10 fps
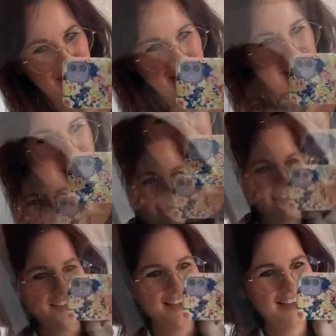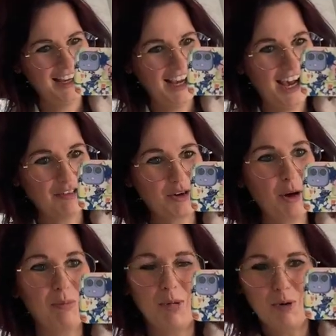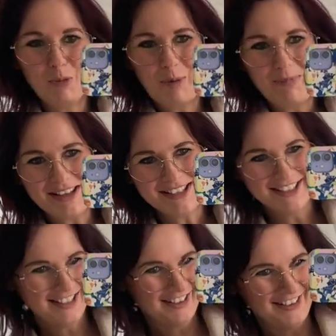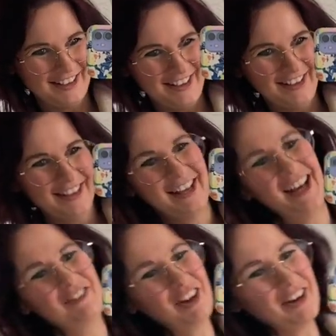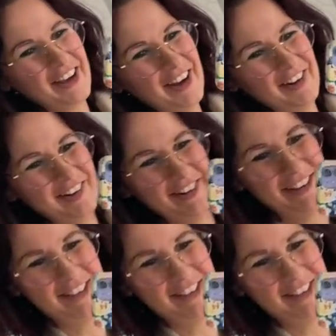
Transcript: a cardigan. I've gone and bought one better than a cardigan. I've got a coat.